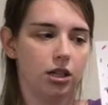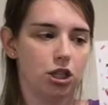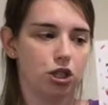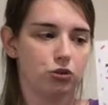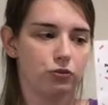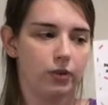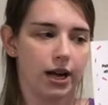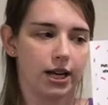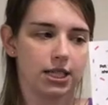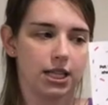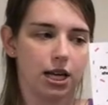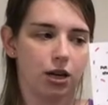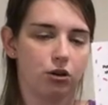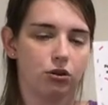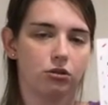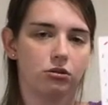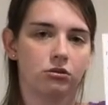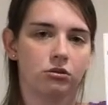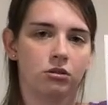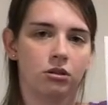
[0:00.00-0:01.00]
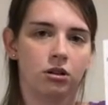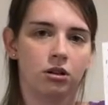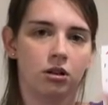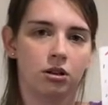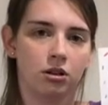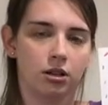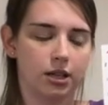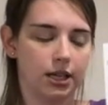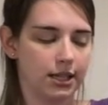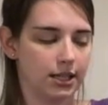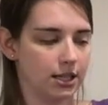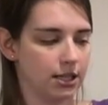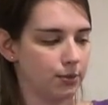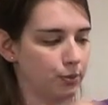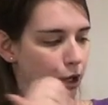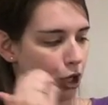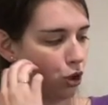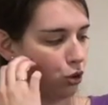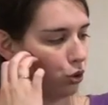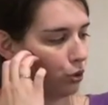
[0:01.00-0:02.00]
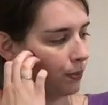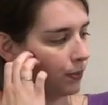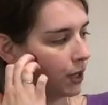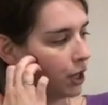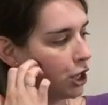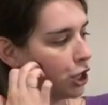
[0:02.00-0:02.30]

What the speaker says: Each rectangle is a sprinkle.